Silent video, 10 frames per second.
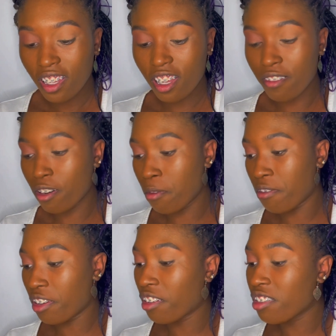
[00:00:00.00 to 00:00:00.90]
Have it on my
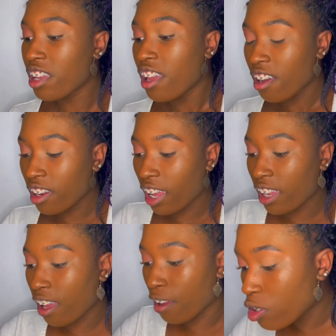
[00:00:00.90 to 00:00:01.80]
fingers. Okay,
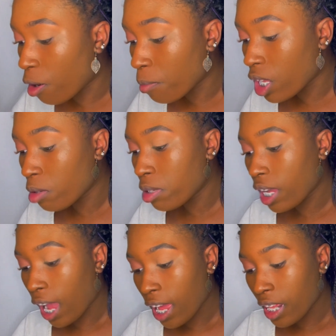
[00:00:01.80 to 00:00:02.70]
yeah, so I'm gonna be
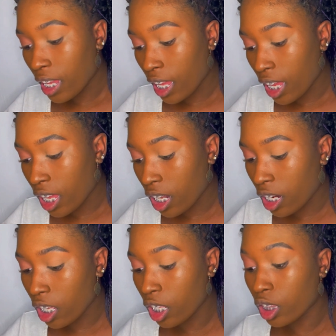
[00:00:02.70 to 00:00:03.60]
adding
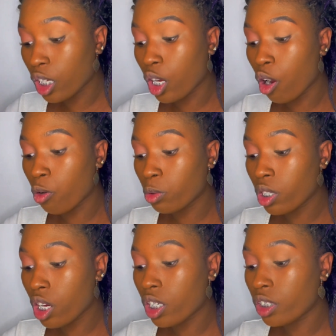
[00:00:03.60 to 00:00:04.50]
in the gold
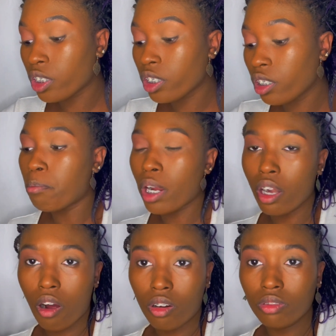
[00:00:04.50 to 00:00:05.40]
color, but
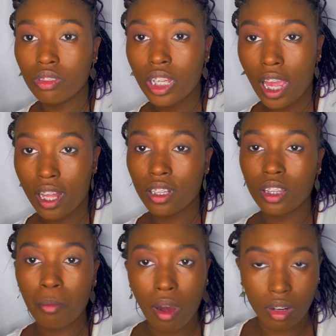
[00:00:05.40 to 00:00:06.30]
only at
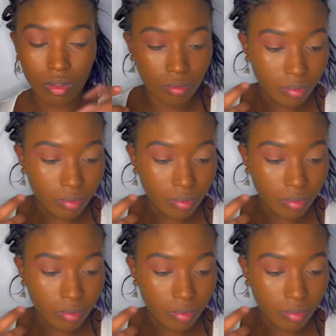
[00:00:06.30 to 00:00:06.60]
the bottom.